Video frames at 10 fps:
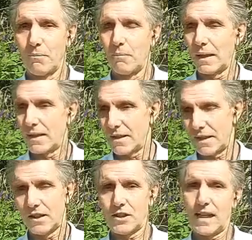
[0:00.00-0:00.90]
But
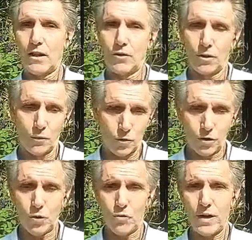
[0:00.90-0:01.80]
cells now don't
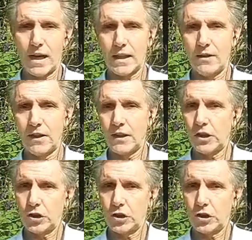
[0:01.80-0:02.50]
want to reactivate.